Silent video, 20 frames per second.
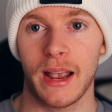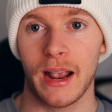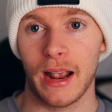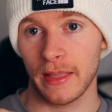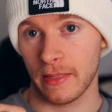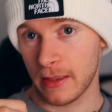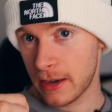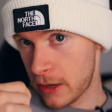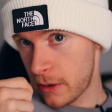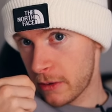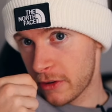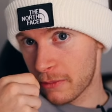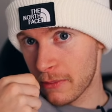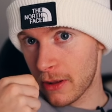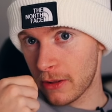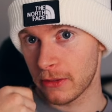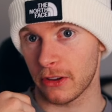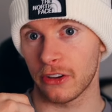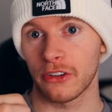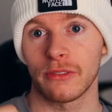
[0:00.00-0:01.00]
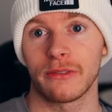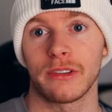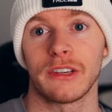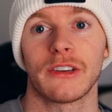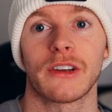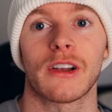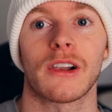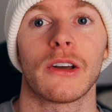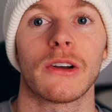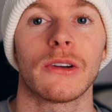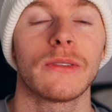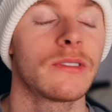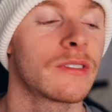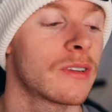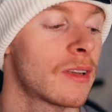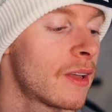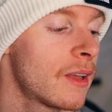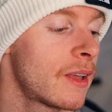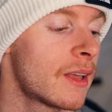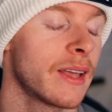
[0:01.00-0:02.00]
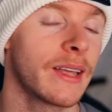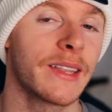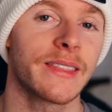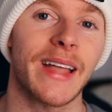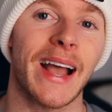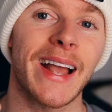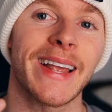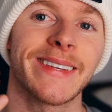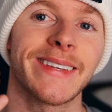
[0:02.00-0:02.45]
and then you smell your, your clothes, that